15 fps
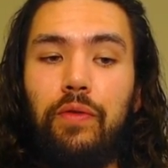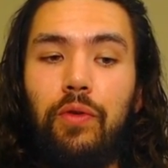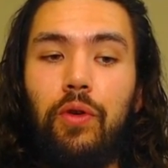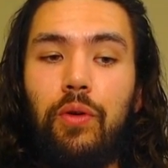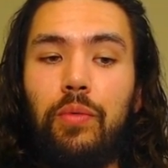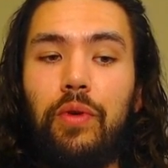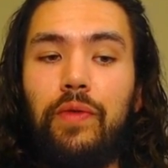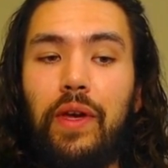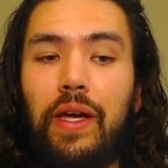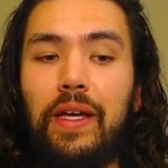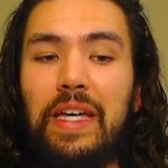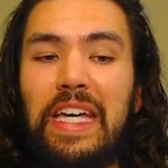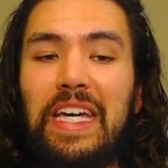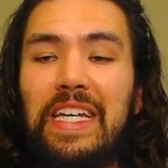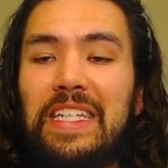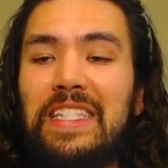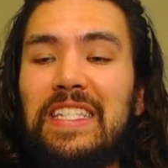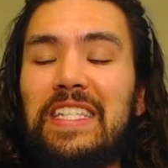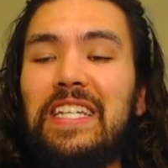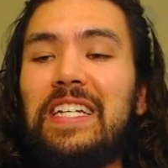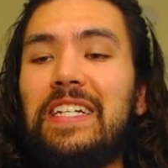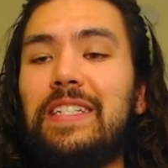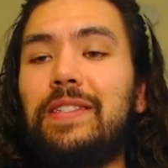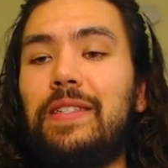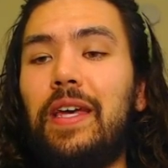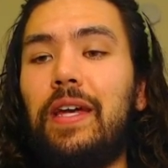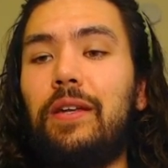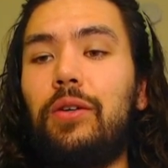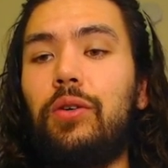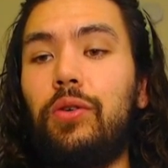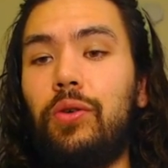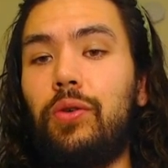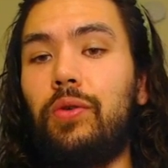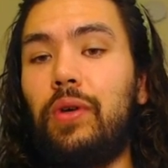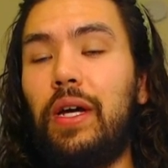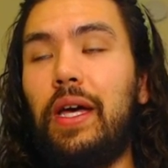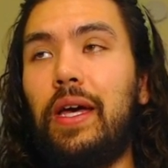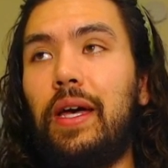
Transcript: form of a Zing Zenhu,